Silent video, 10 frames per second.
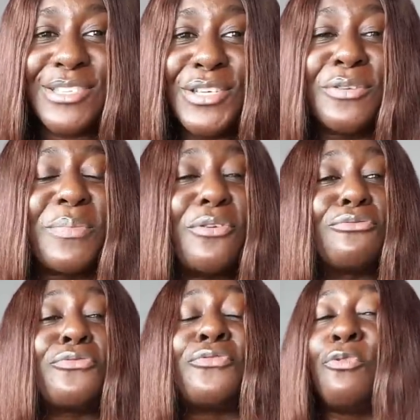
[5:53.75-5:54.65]
is going to be on
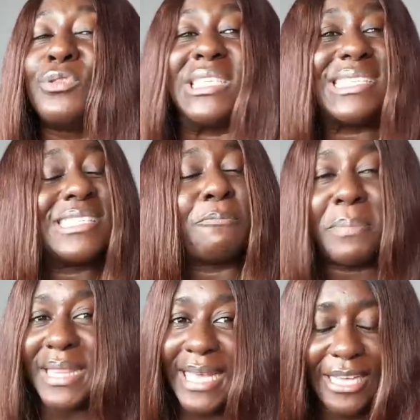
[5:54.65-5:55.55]
full
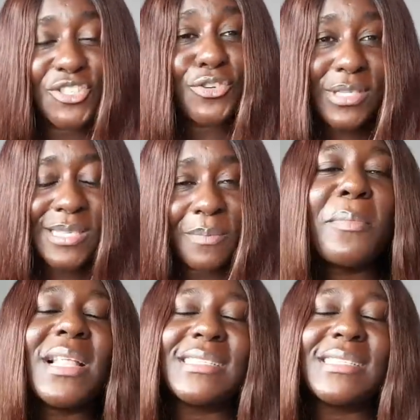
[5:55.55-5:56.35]
display trust me but